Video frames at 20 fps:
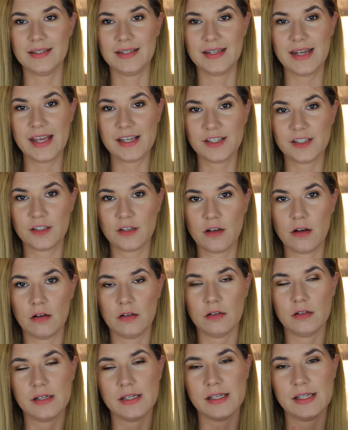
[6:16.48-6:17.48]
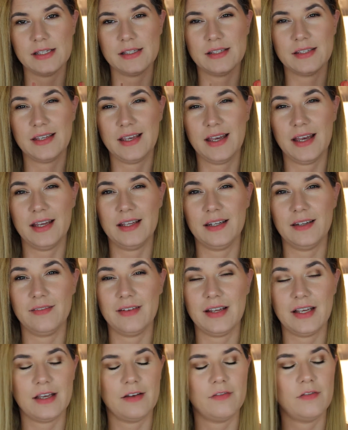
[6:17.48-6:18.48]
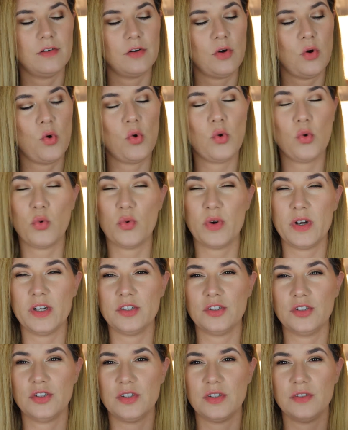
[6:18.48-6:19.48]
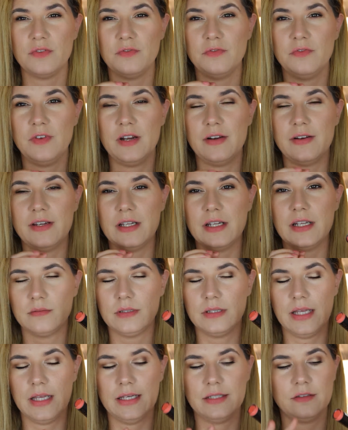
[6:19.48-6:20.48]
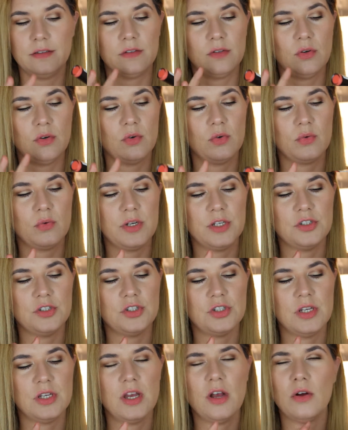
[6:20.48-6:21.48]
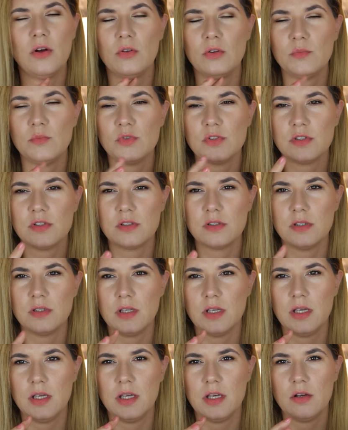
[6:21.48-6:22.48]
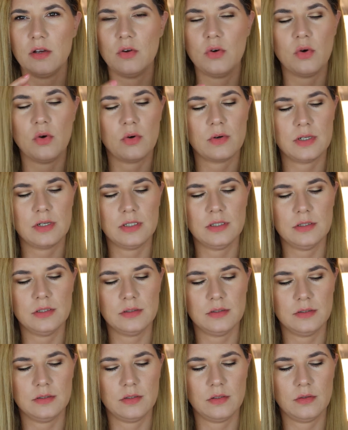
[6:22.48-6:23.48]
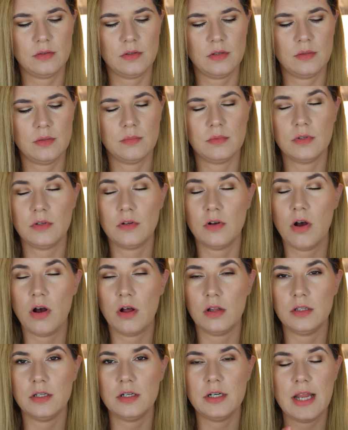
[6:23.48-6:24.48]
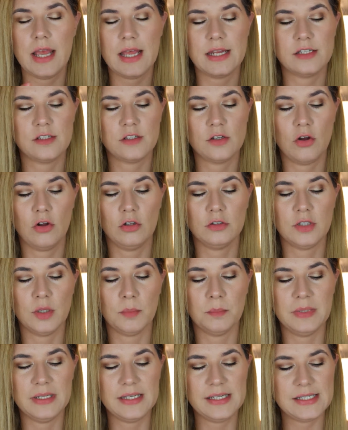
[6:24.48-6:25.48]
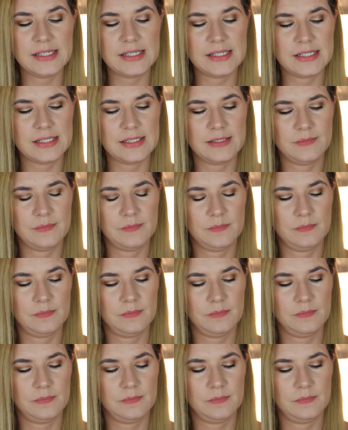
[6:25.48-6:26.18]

Next color is kind of like an orange, very light orange, almost coral color, and it's called Bliss.